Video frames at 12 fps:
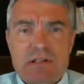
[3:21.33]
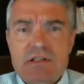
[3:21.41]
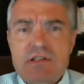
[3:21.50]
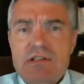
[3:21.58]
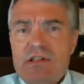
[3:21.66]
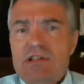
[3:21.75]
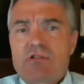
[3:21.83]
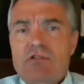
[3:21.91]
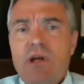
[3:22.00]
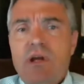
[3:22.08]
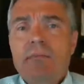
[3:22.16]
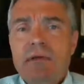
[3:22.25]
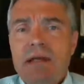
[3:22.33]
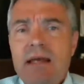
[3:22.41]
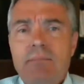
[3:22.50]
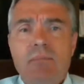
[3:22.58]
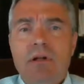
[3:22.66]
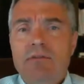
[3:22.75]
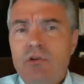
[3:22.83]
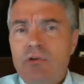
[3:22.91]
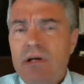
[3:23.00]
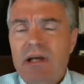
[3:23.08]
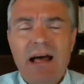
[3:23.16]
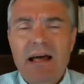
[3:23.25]
This is this is what I'm capable of
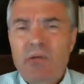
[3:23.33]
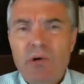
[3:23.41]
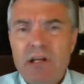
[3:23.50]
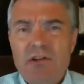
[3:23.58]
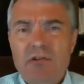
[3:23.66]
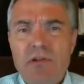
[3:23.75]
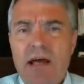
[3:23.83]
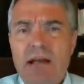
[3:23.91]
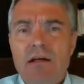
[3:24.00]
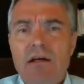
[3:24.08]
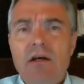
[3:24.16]
doing. I don't want to do that.